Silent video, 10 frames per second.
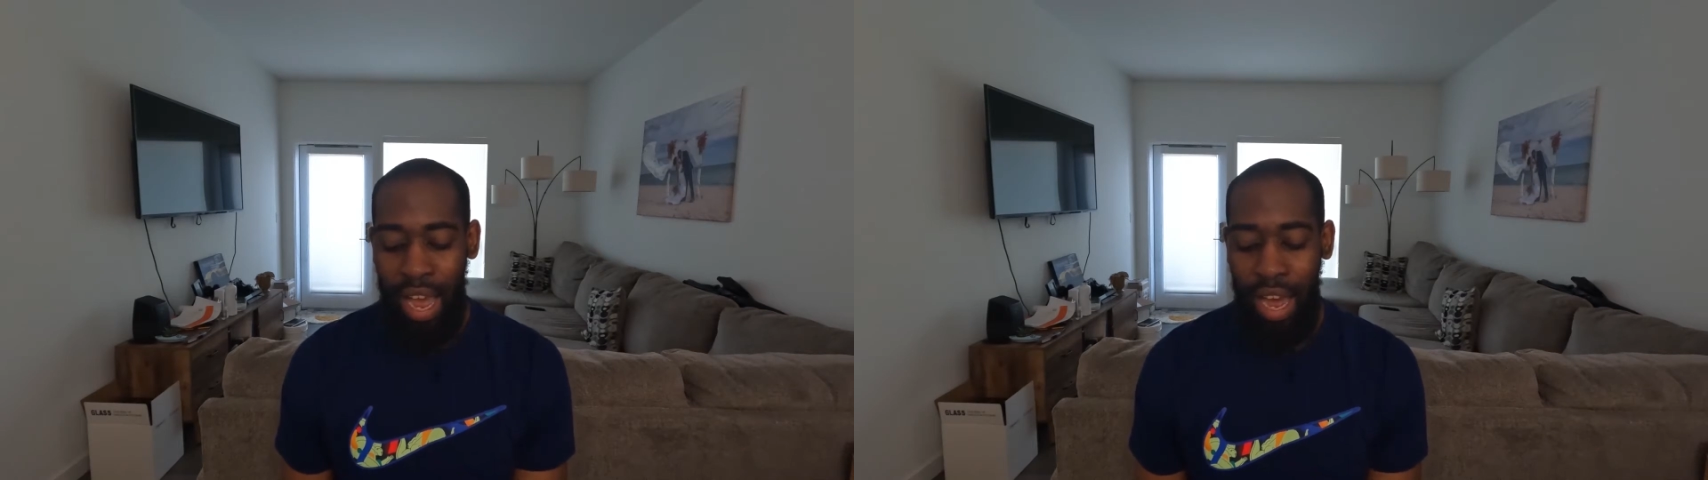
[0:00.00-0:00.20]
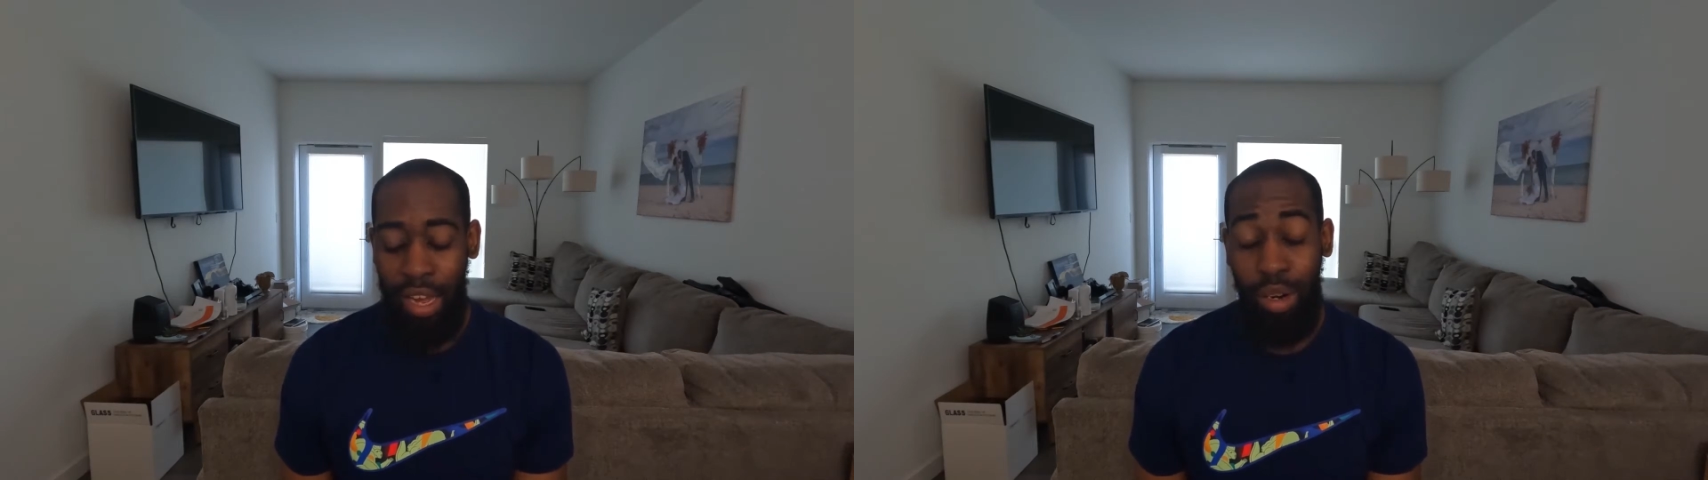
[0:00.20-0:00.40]

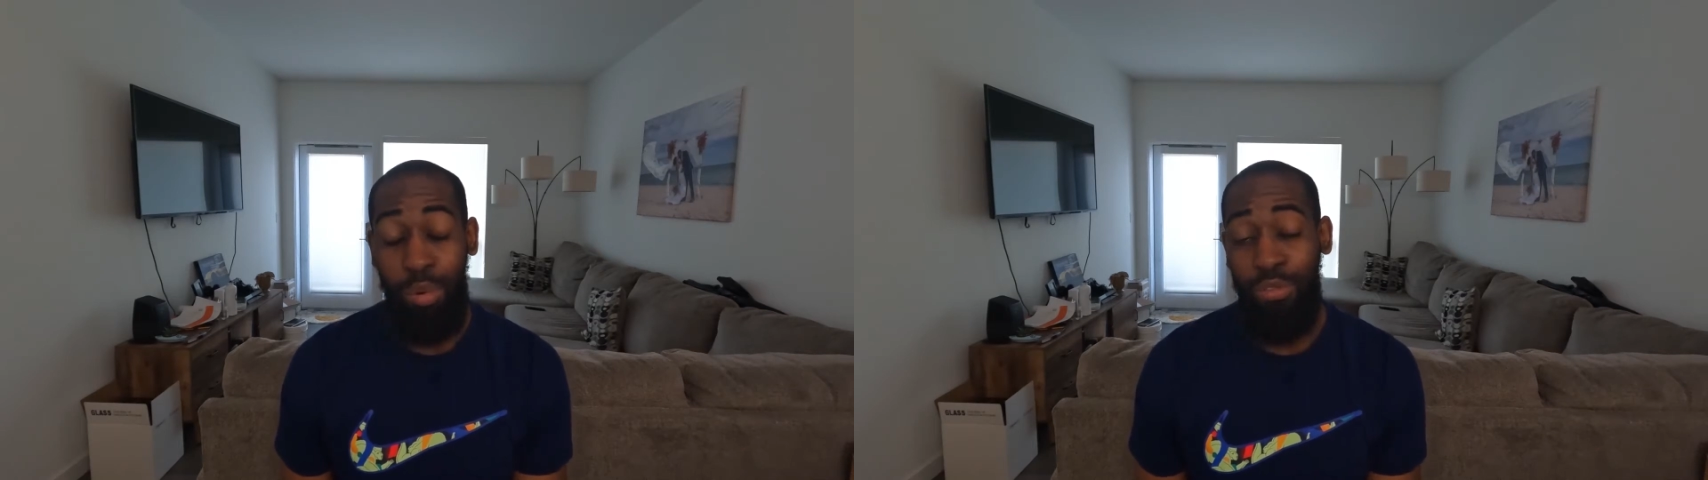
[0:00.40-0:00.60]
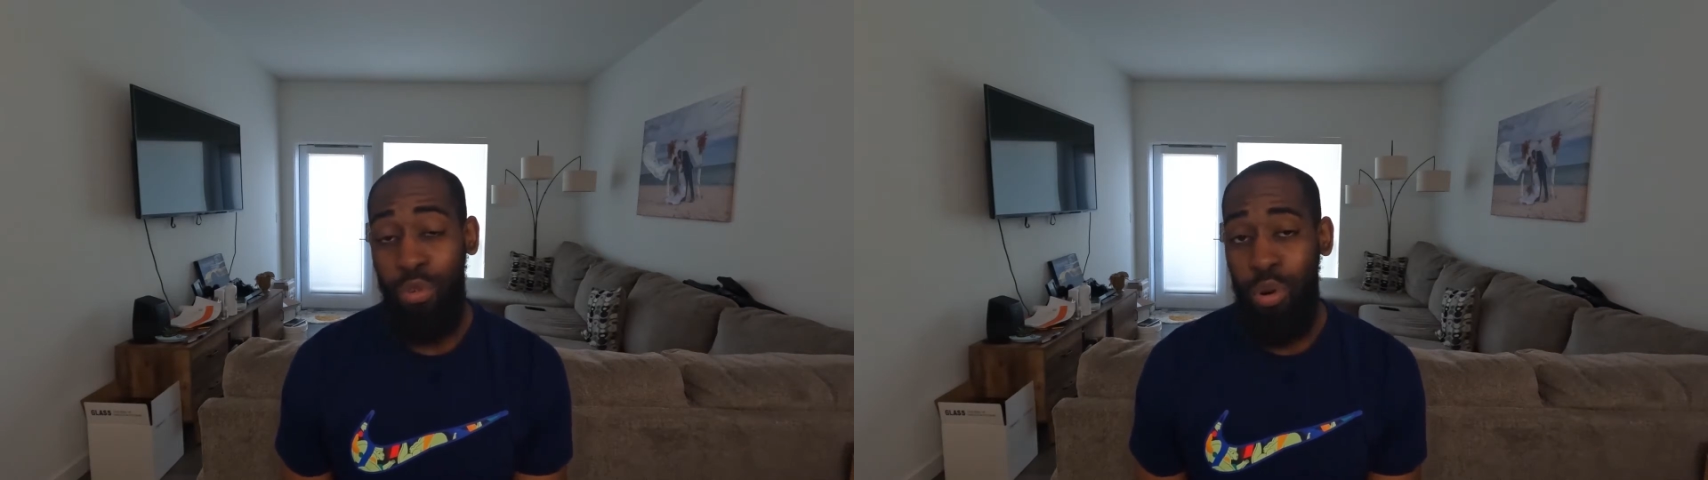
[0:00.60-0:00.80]

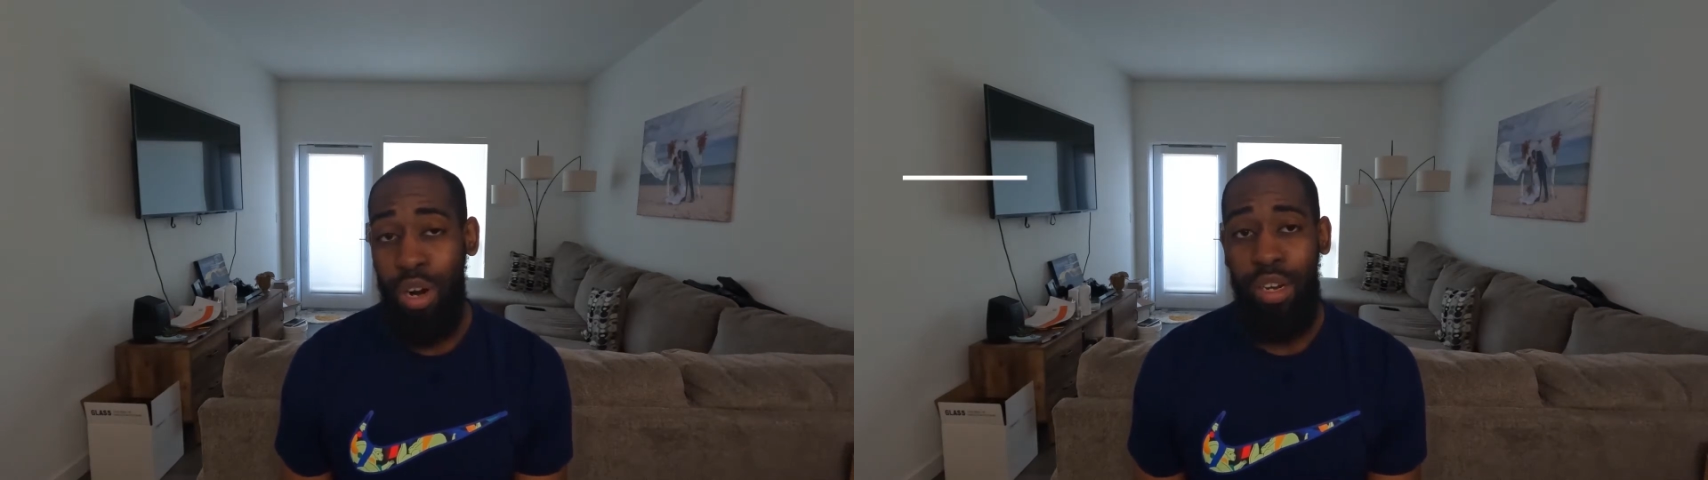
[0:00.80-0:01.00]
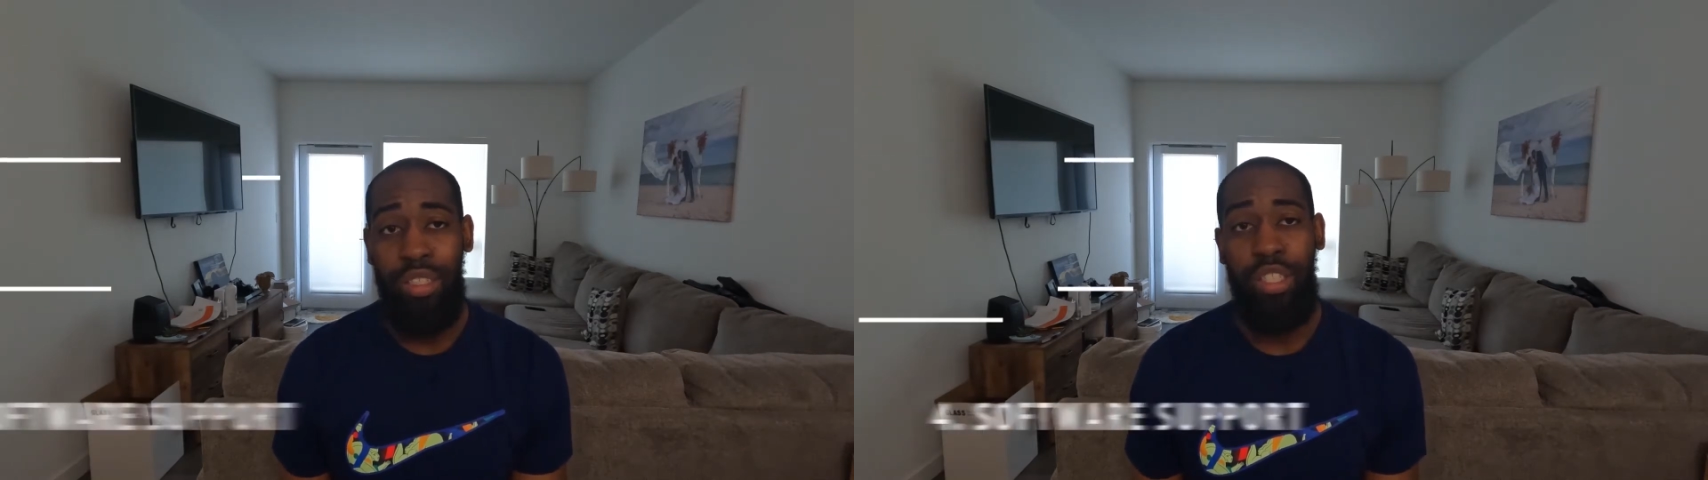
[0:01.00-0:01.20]
Number
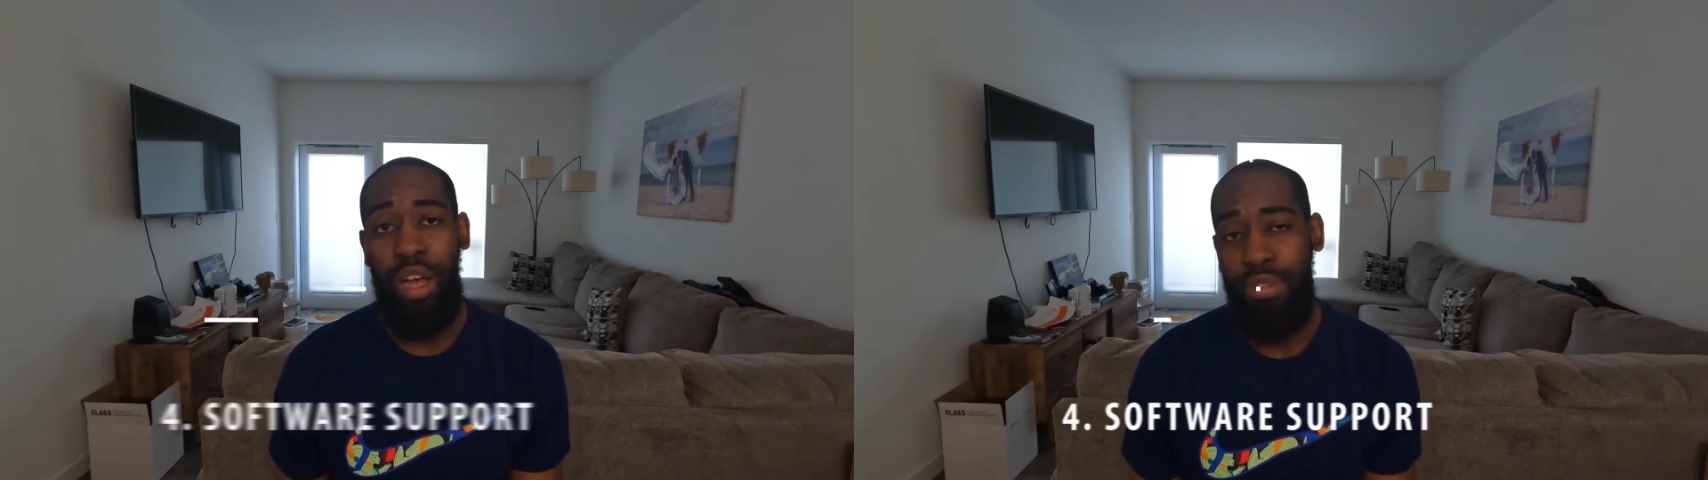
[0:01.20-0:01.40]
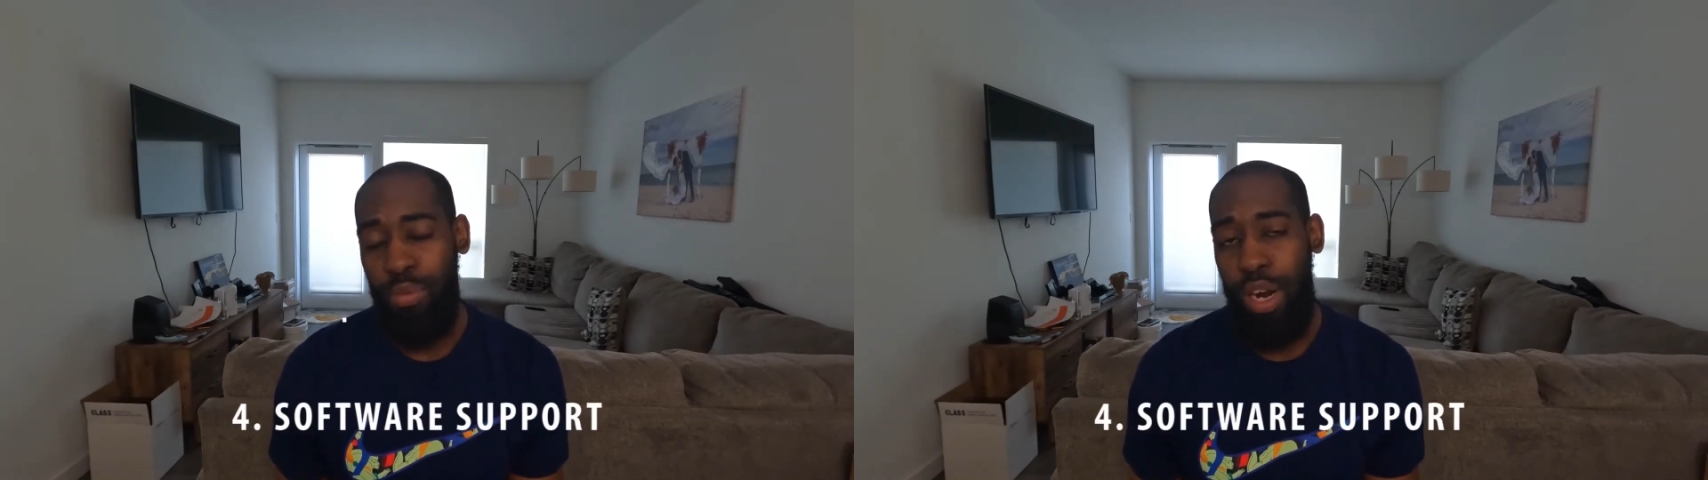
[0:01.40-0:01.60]
four,
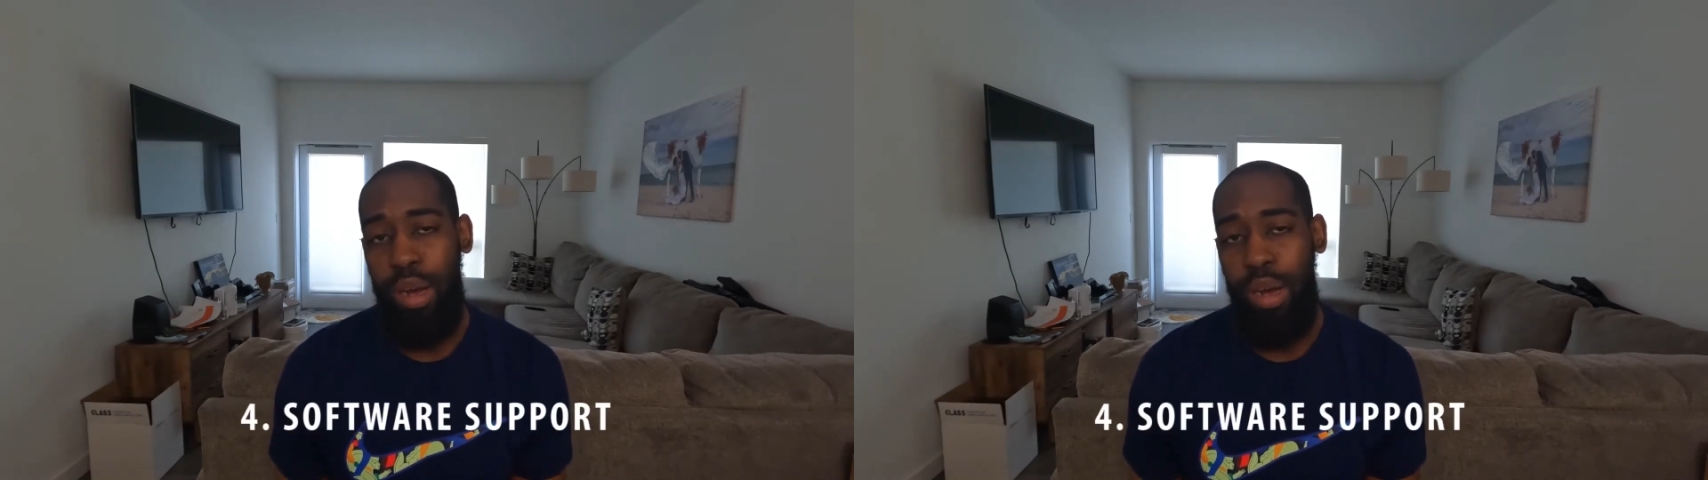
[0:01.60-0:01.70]
software